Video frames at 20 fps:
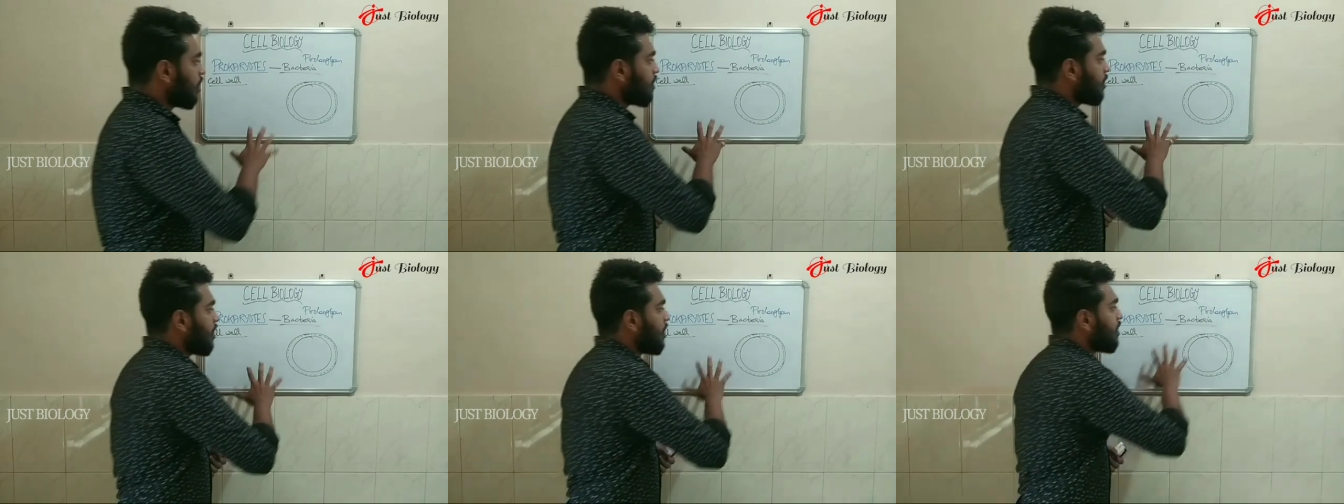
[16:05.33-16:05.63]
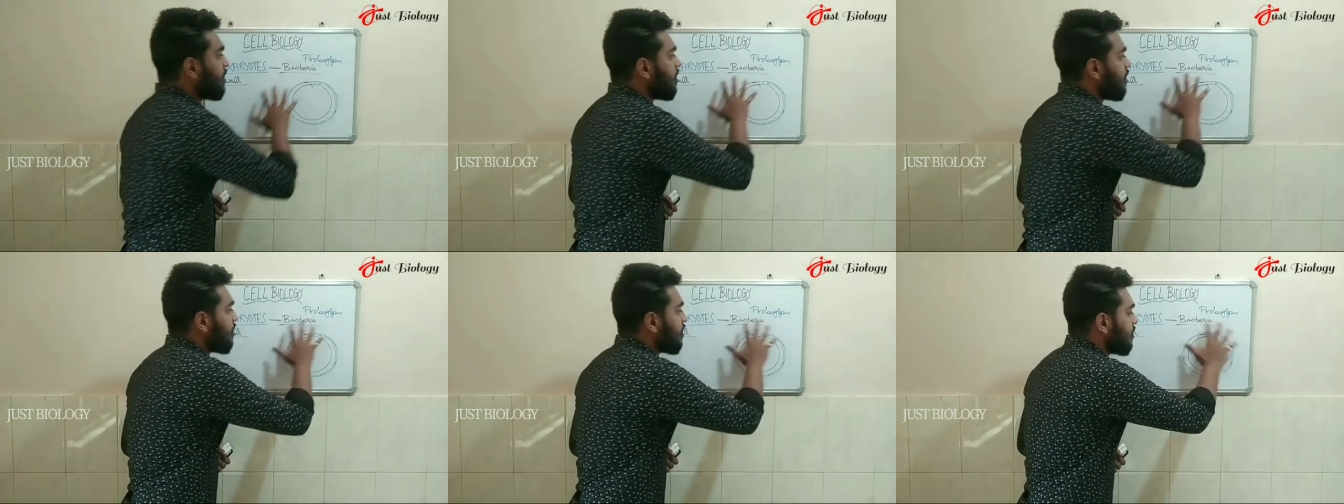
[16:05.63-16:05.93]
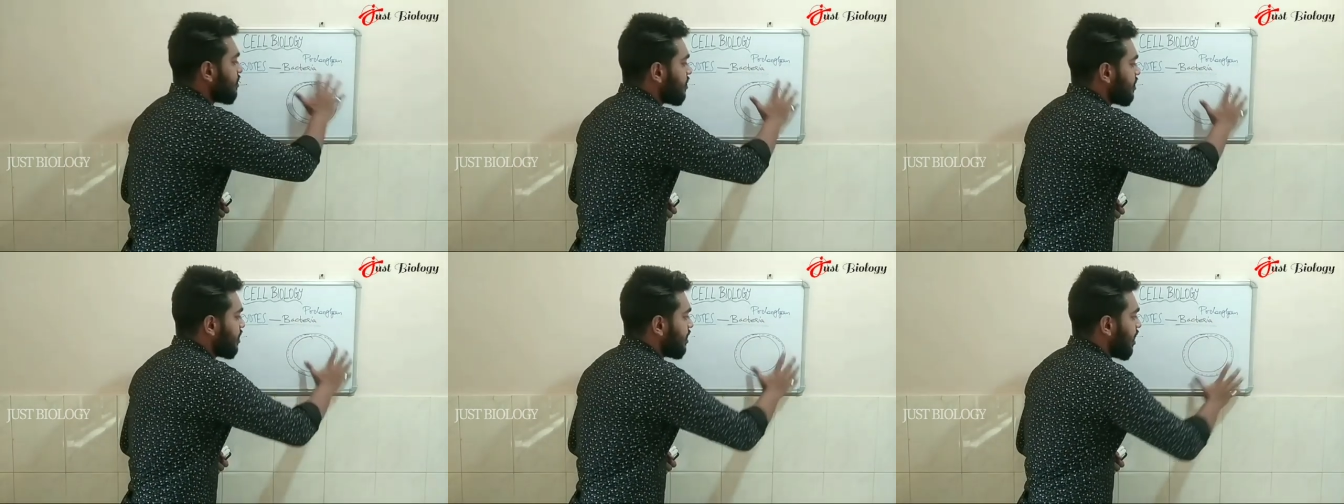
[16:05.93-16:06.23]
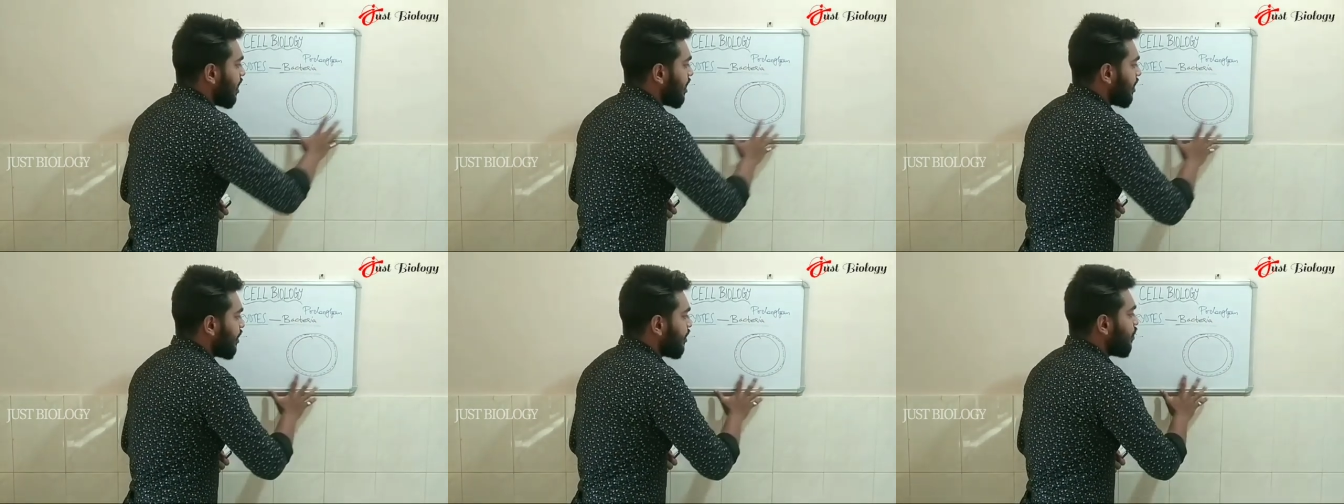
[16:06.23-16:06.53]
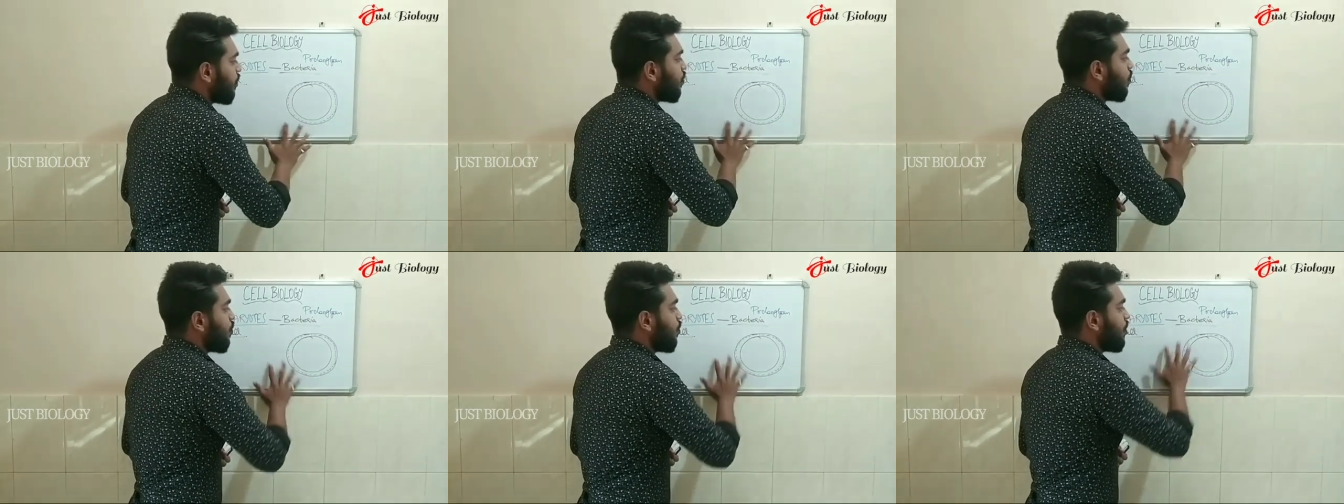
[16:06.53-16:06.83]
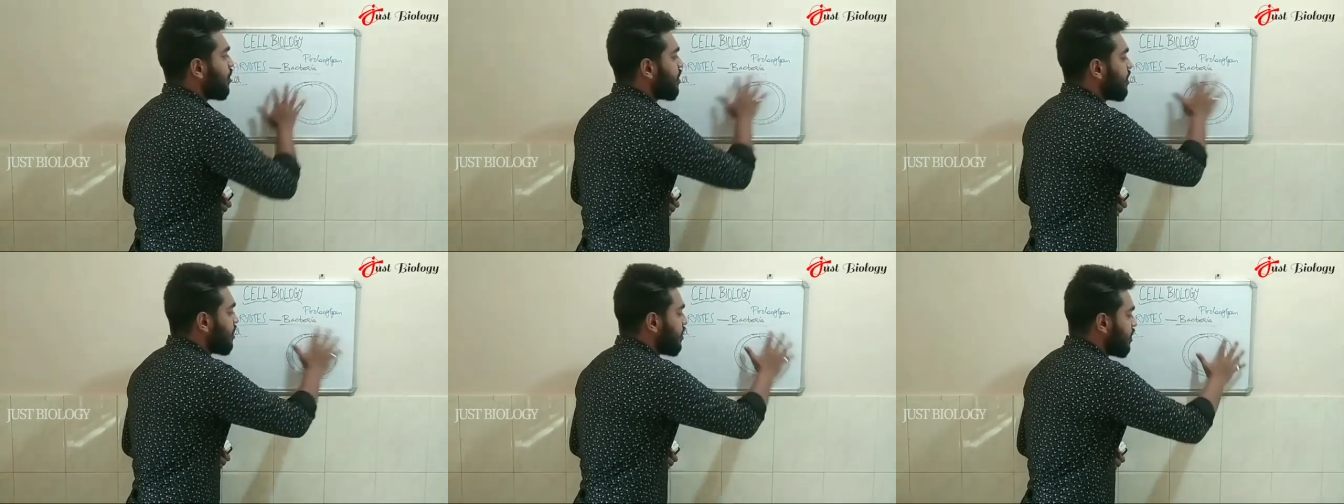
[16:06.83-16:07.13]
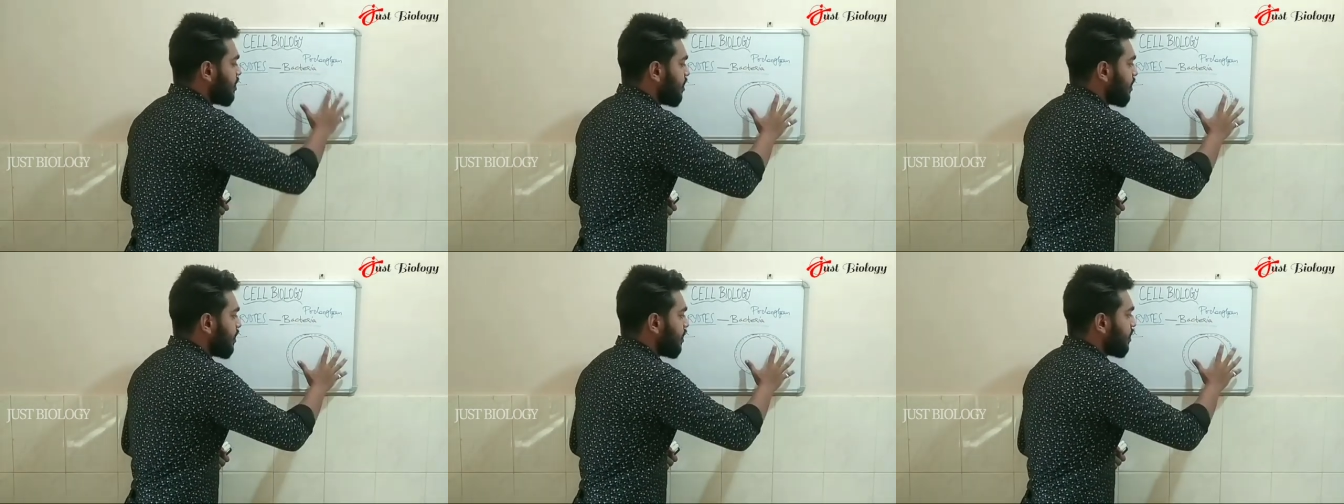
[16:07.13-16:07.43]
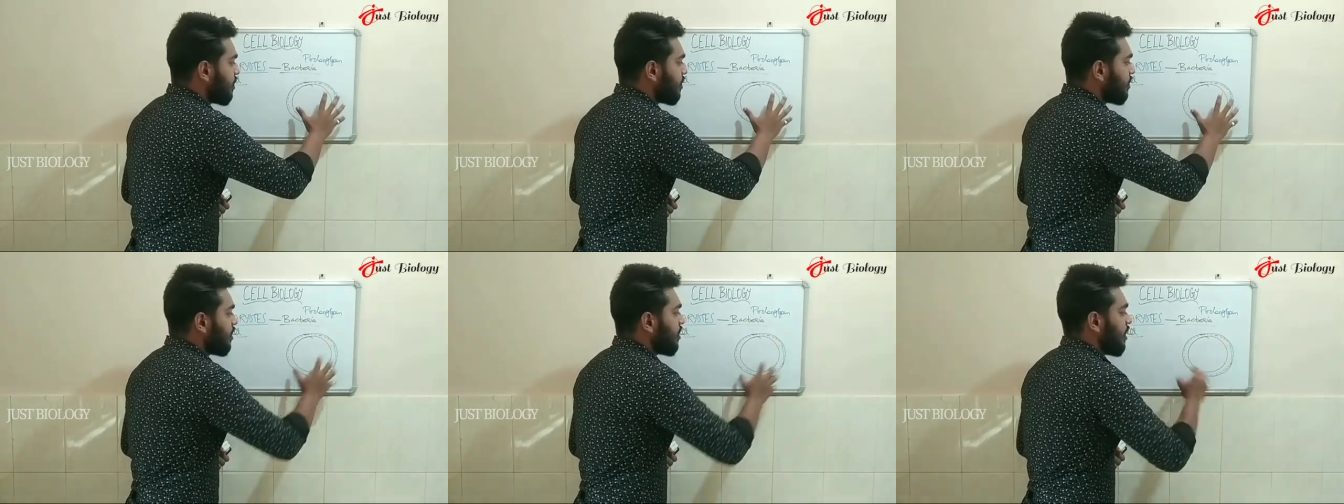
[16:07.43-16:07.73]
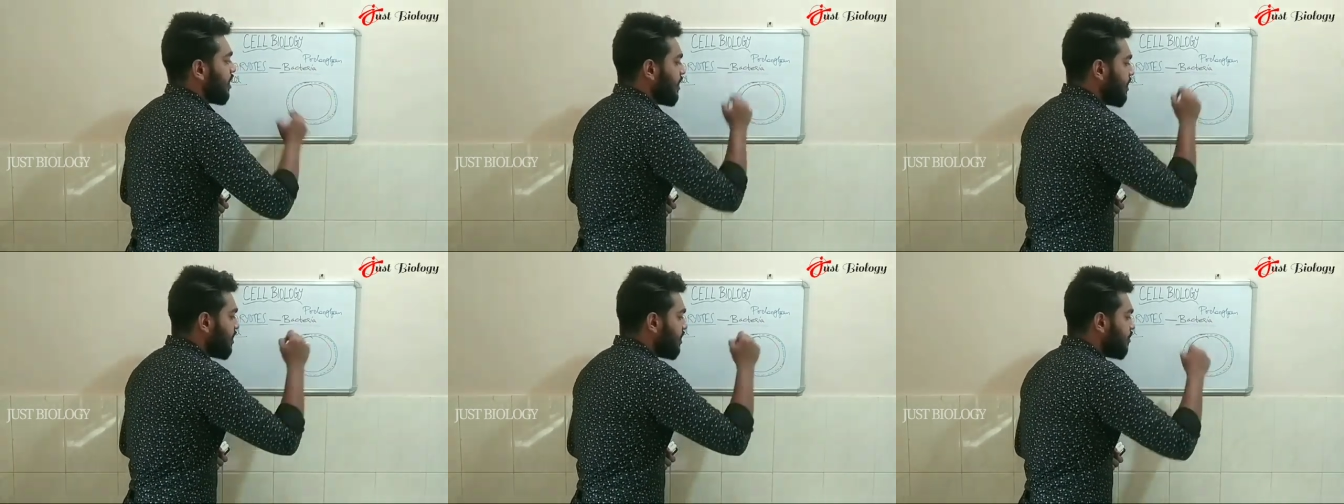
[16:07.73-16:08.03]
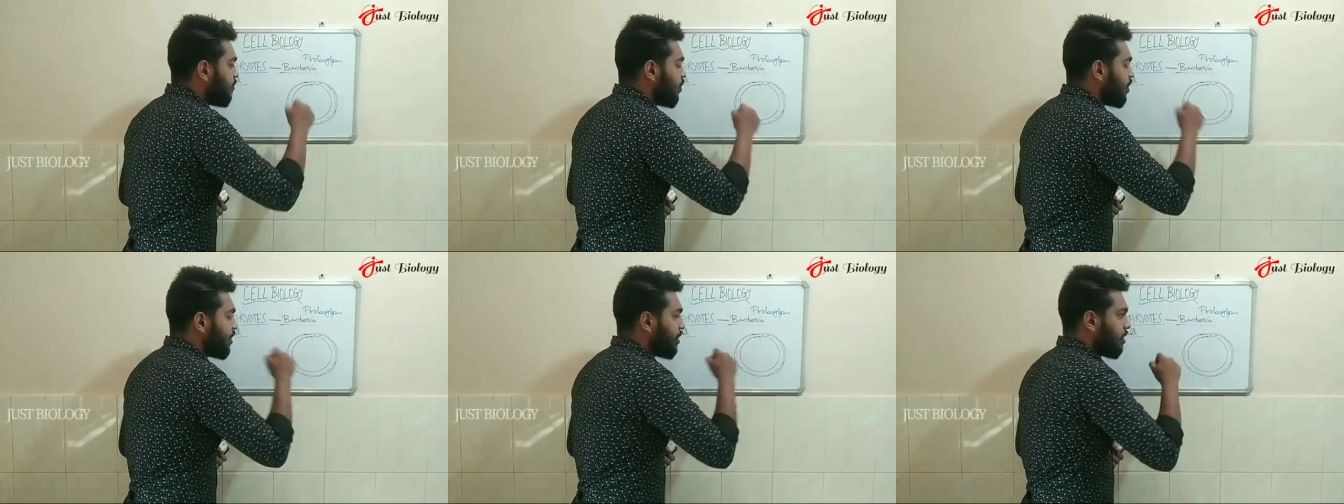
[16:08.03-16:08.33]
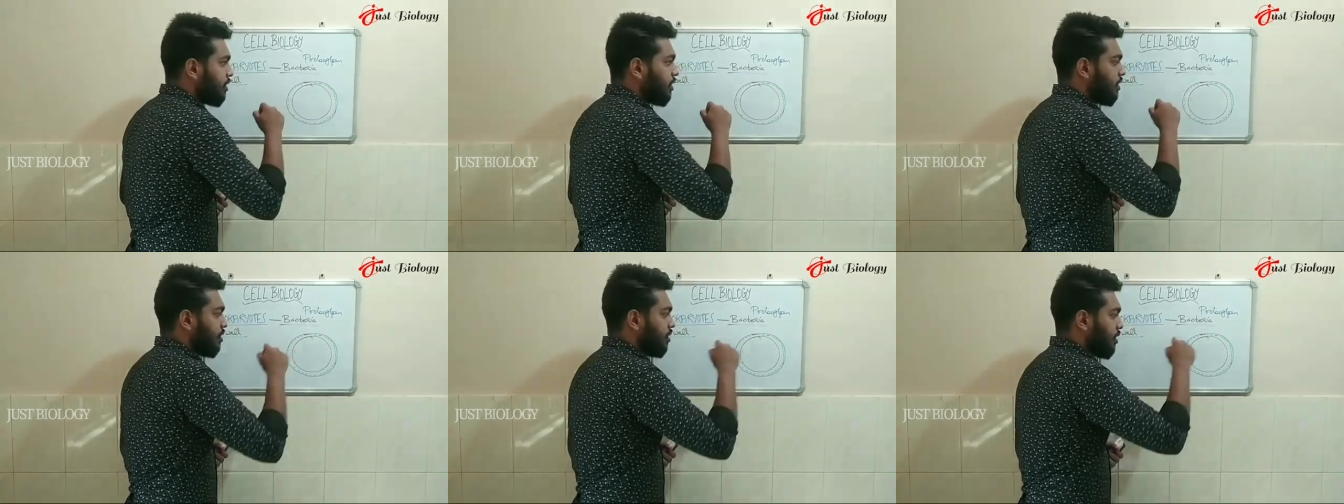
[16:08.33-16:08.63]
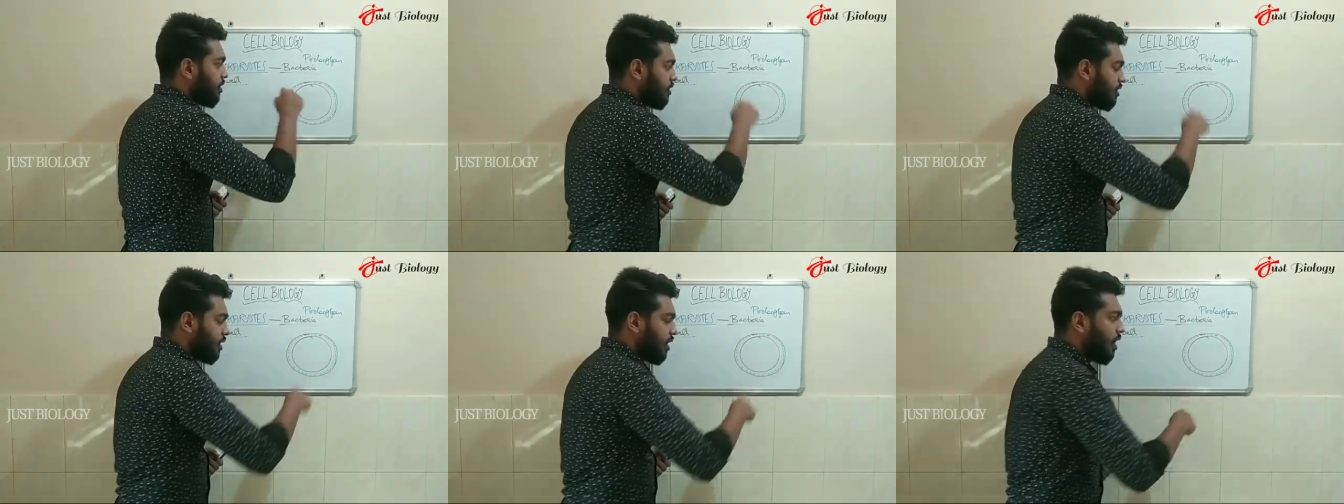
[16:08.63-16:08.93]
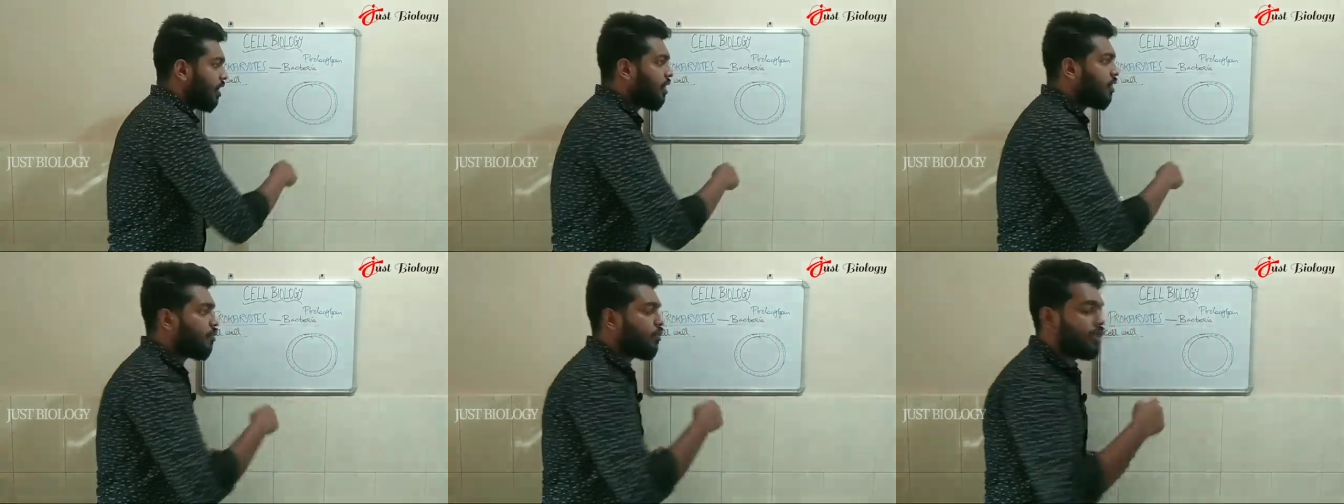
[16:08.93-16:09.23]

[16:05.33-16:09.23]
Then the scenario in which the cell